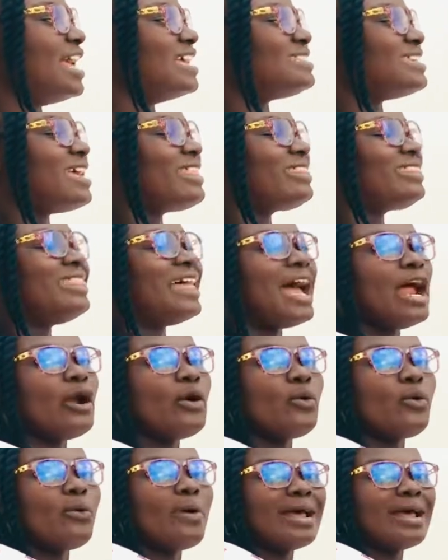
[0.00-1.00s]
a
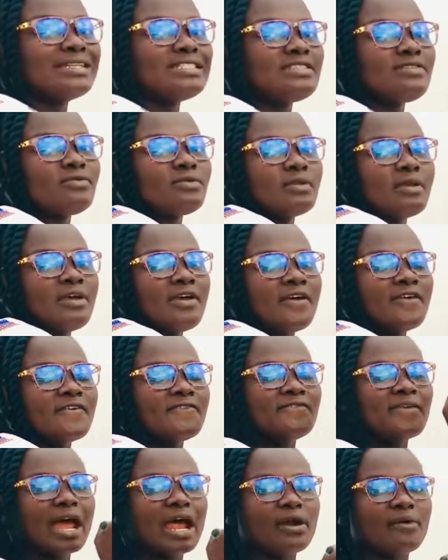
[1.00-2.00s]
direct
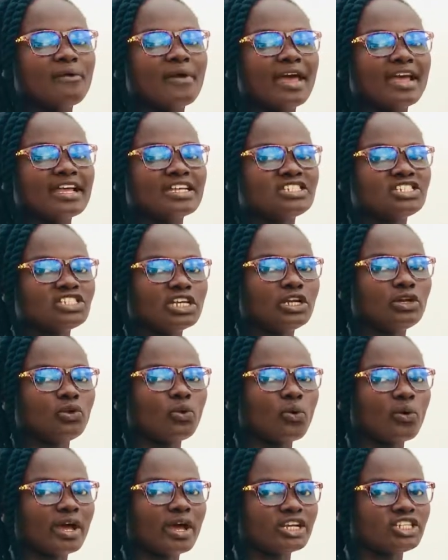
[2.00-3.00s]
variation
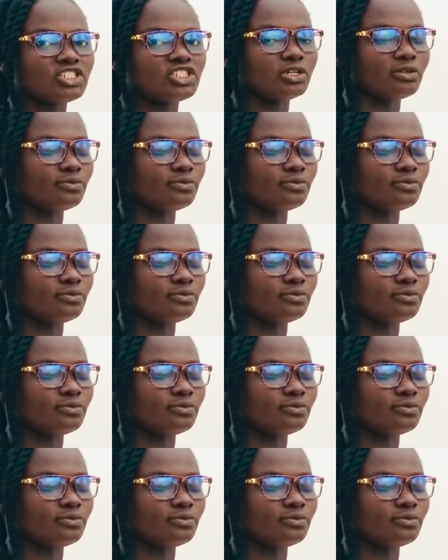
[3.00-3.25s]
question.